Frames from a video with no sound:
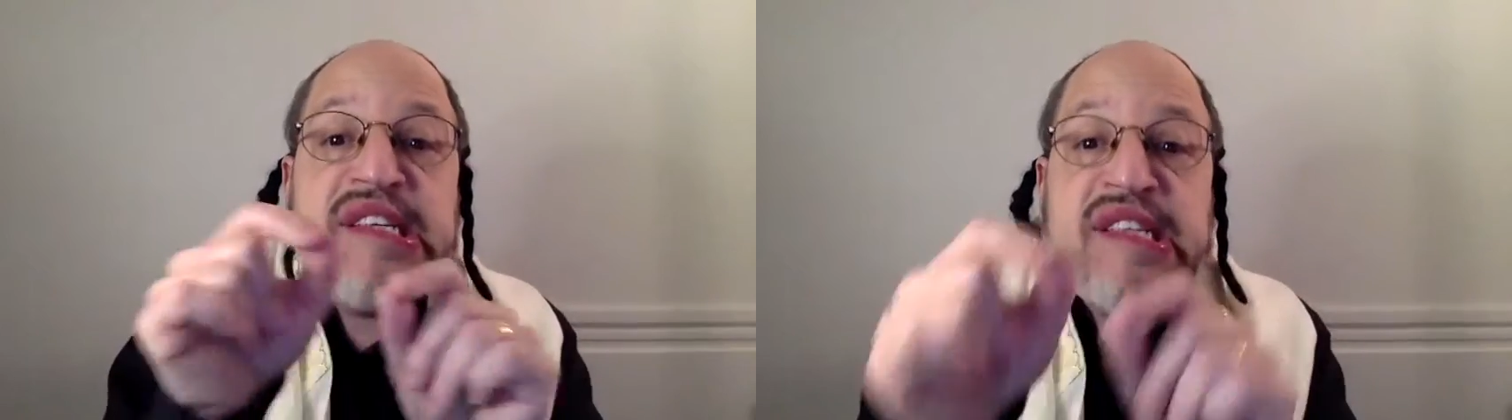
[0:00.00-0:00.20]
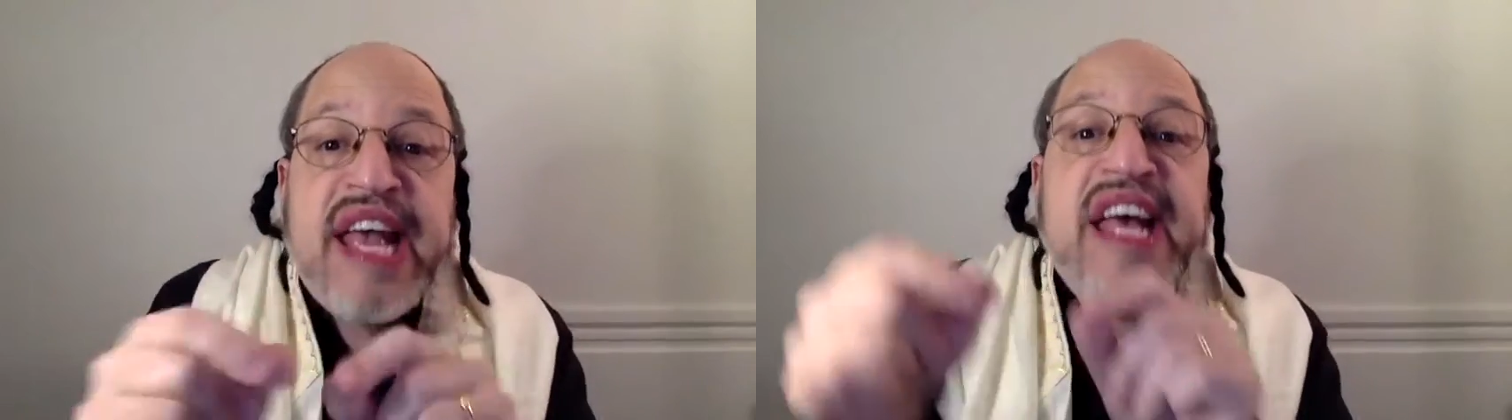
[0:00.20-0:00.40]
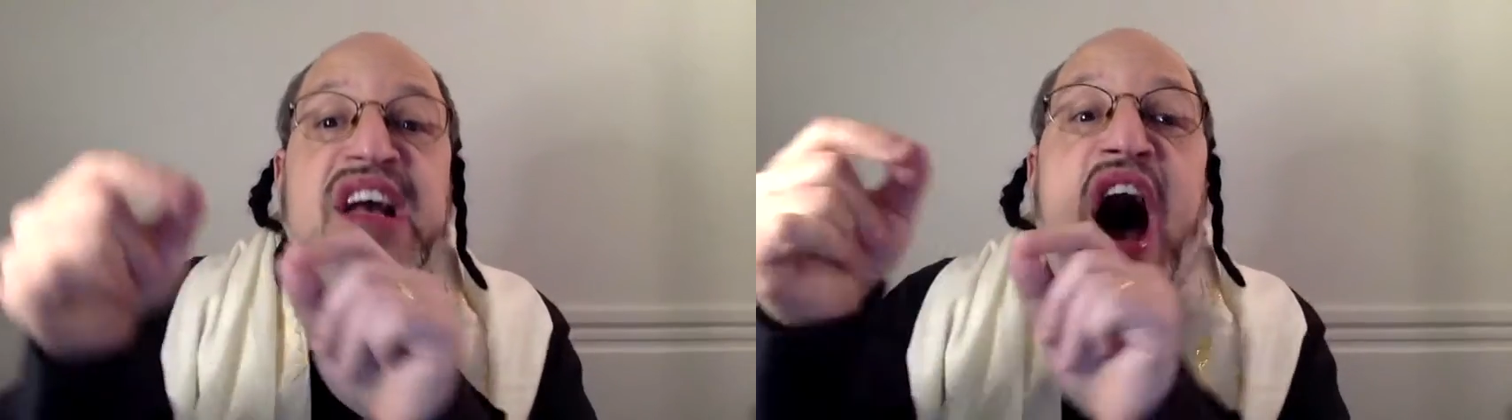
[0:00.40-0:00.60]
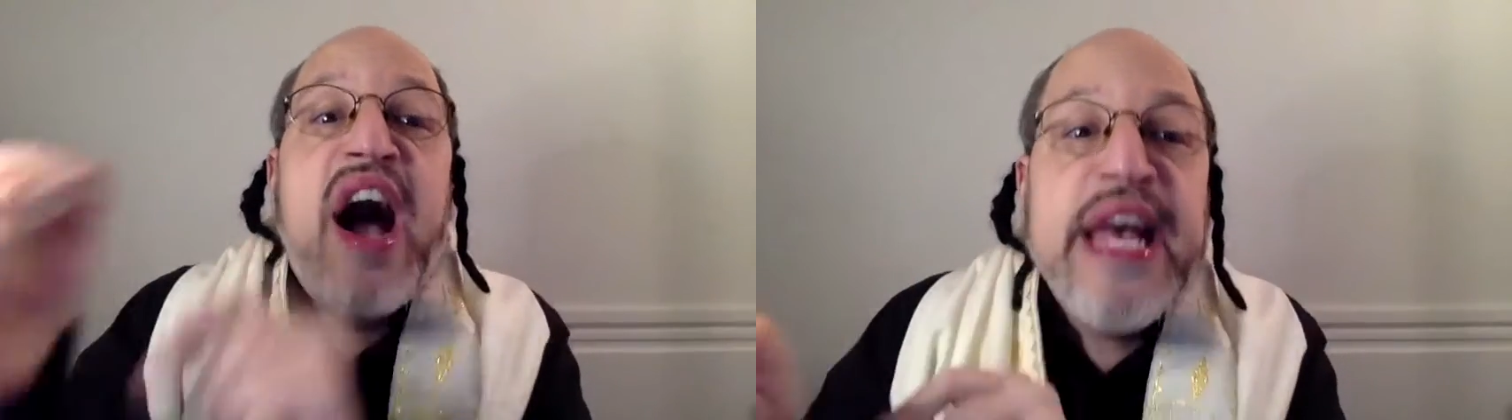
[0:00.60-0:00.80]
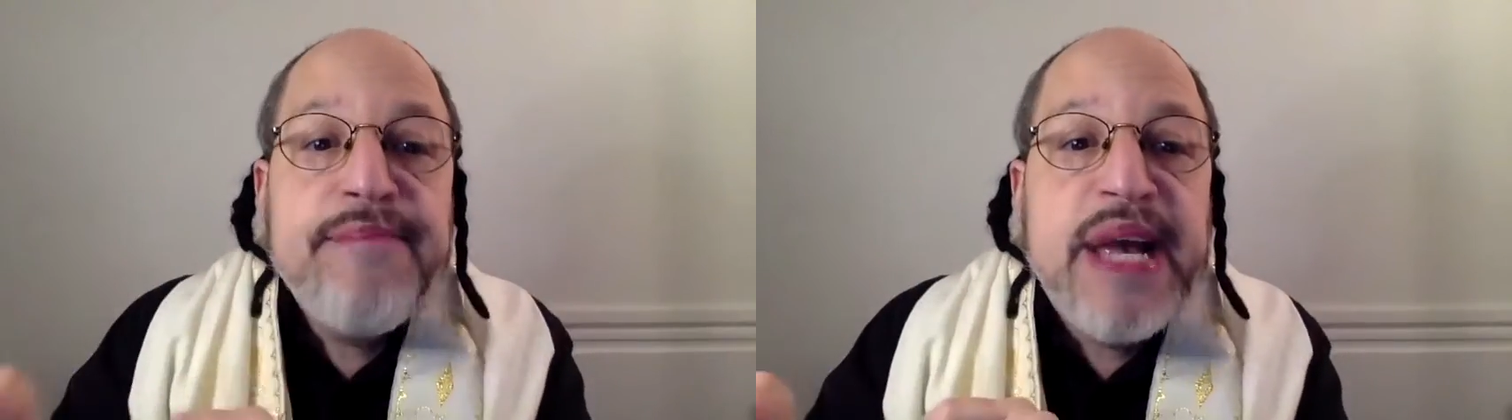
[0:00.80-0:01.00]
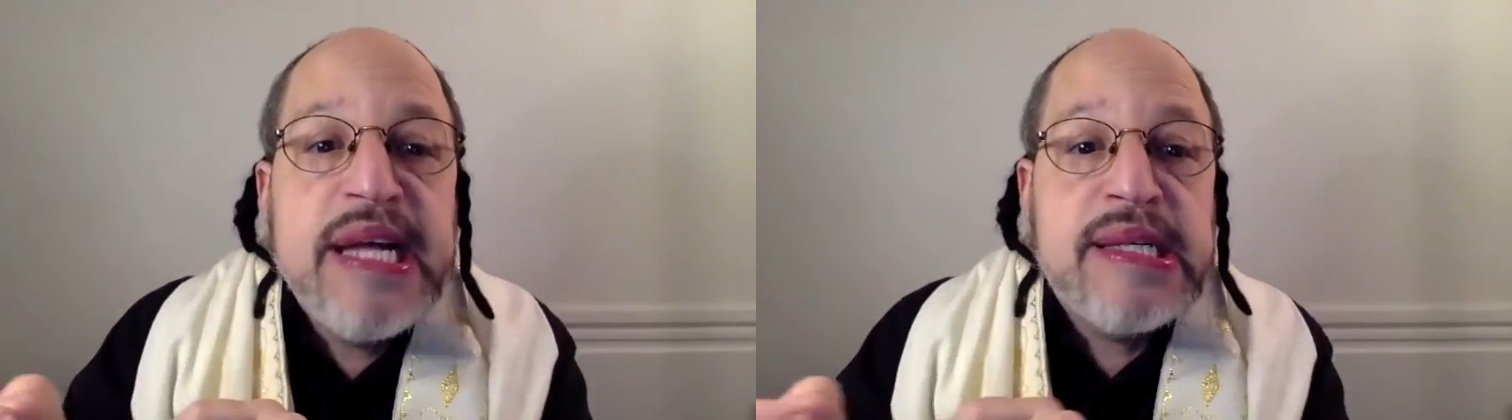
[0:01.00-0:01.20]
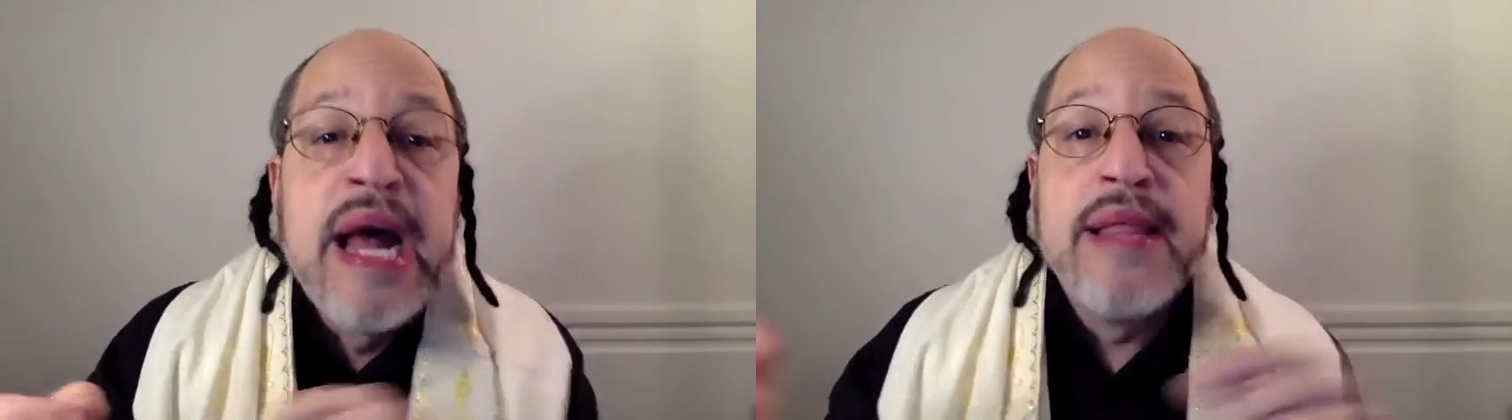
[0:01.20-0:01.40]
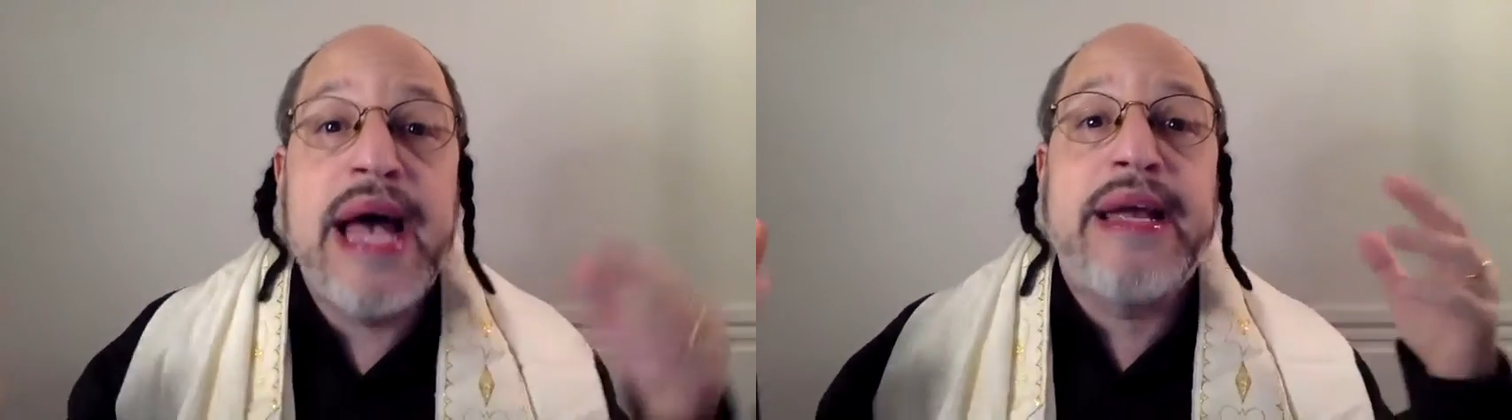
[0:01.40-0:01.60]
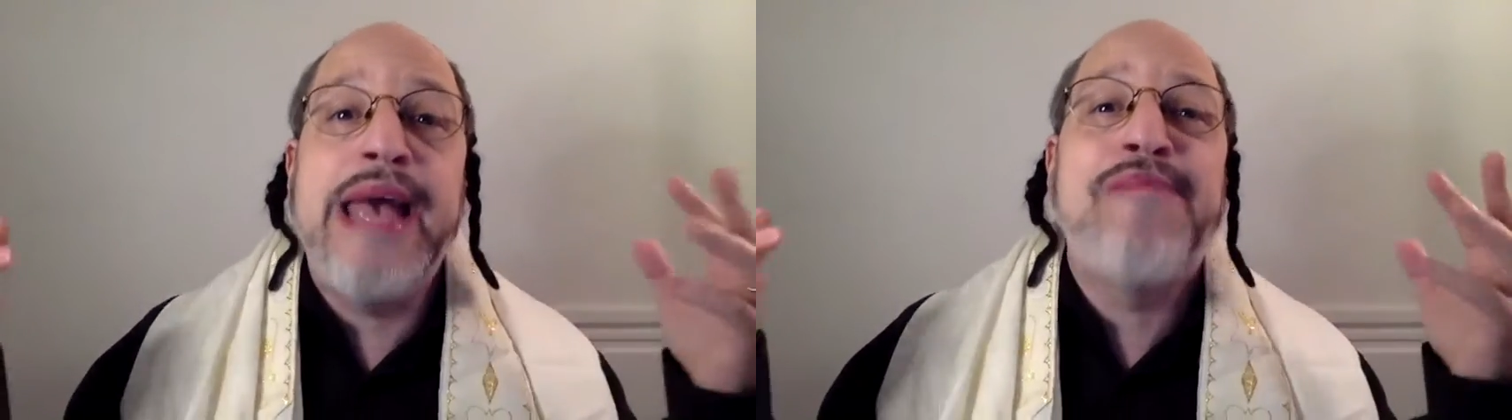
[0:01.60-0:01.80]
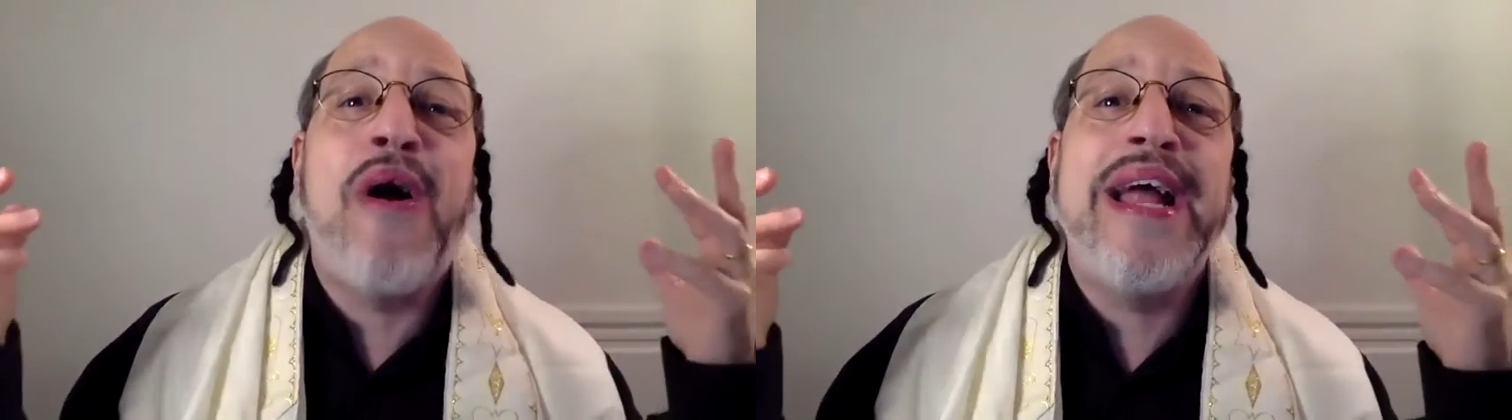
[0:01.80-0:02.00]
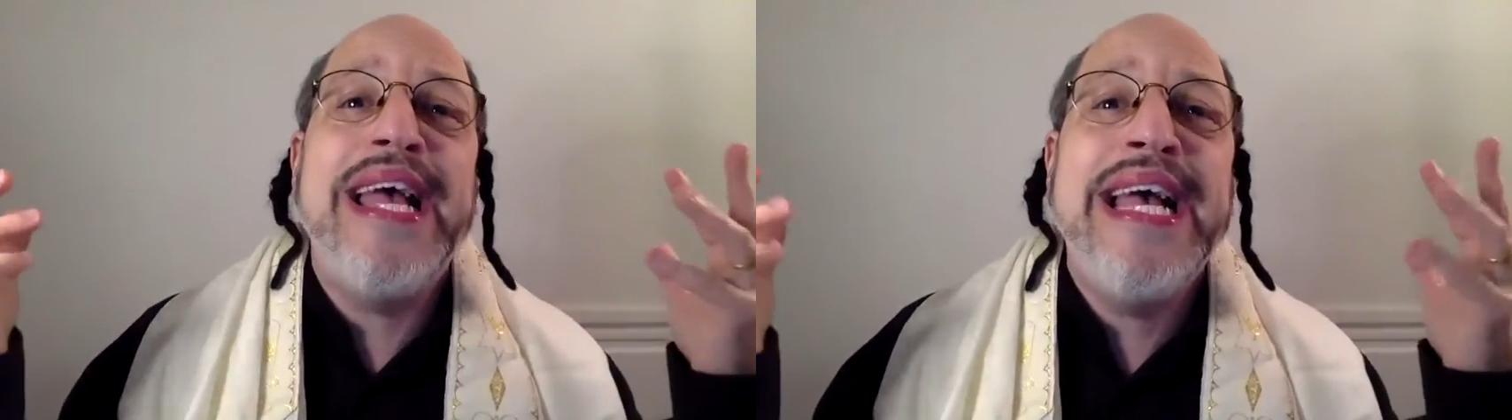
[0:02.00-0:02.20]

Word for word: stinging honeybees that keep our